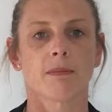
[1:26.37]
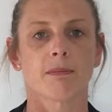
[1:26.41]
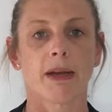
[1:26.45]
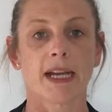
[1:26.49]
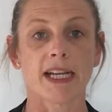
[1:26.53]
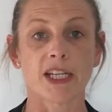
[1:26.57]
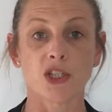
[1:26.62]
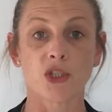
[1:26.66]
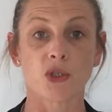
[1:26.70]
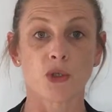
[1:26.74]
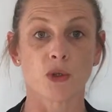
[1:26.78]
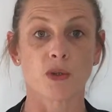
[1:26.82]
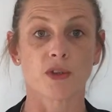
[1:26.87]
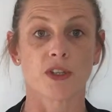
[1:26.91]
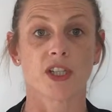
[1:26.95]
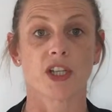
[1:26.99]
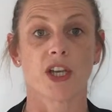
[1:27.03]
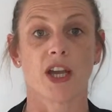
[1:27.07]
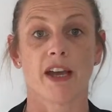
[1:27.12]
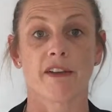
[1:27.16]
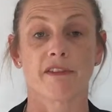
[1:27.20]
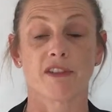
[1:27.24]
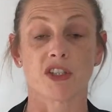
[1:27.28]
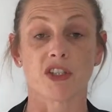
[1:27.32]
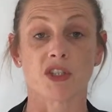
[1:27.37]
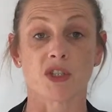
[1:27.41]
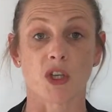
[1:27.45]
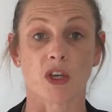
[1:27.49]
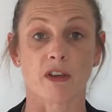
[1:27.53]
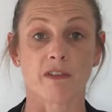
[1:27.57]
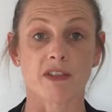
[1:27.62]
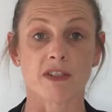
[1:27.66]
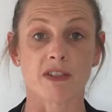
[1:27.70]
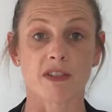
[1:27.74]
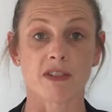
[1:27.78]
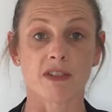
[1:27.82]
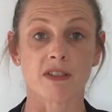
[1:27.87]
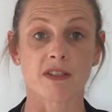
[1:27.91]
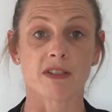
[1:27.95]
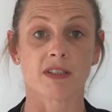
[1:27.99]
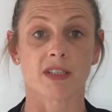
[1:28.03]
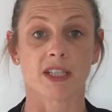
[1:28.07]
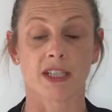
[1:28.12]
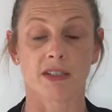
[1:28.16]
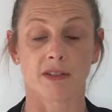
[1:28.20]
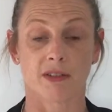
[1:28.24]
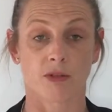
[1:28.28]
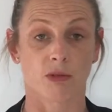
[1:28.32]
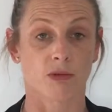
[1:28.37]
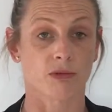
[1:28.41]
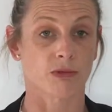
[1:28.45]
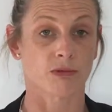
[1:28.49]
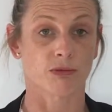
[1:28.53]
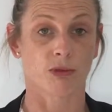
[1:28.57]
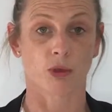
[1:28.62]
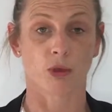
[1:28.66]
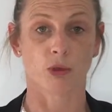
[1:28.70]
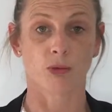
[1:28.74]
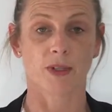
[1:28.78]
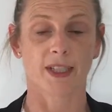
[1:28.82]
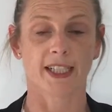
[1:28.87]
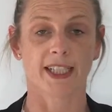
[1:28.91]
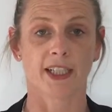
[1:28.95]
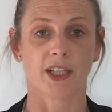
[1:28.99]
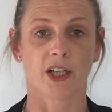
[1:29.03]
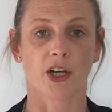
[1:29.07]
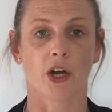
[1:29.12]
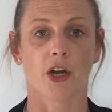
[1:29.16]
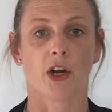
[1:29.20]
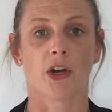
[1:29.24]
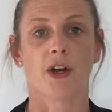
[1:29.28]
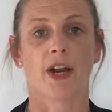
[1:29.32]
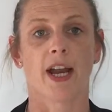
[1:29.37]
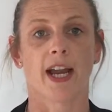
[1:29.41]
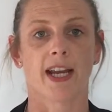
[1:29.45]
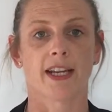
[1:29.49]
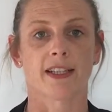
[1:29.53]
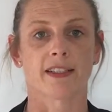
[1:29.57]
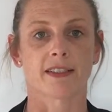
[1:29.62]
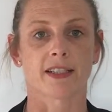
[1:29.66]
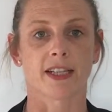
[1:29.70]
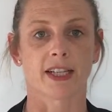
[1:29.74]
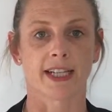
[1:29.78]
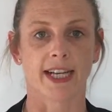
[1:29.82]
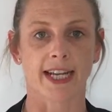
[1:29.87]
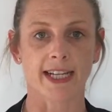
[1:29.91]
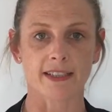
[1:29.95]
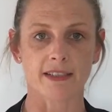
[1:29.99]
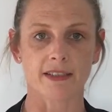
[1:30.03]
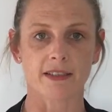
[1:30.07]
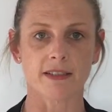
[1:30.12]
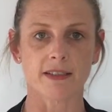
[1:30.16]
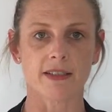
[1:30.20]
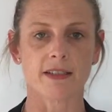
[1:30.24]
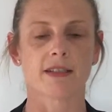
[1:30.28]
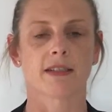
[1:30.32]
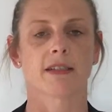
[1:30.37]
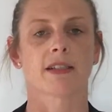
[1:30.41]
Make sure that you have your services all ready to go and connected.